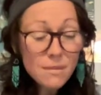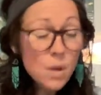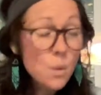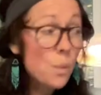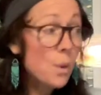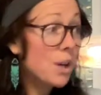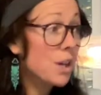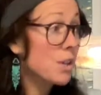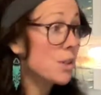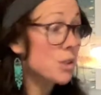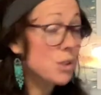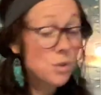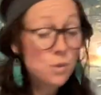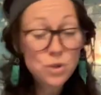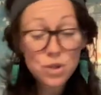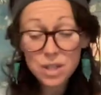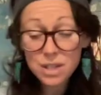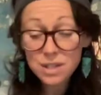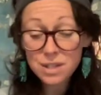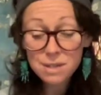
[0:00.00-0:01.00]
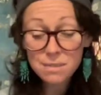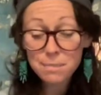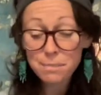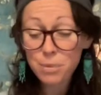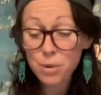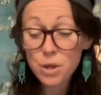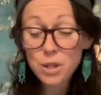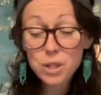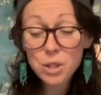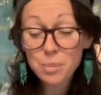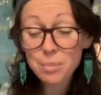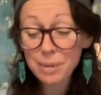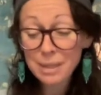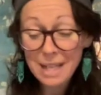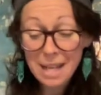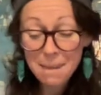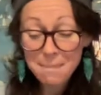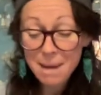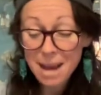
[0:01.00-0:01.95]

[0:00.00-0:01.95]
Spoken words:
where you just put your plant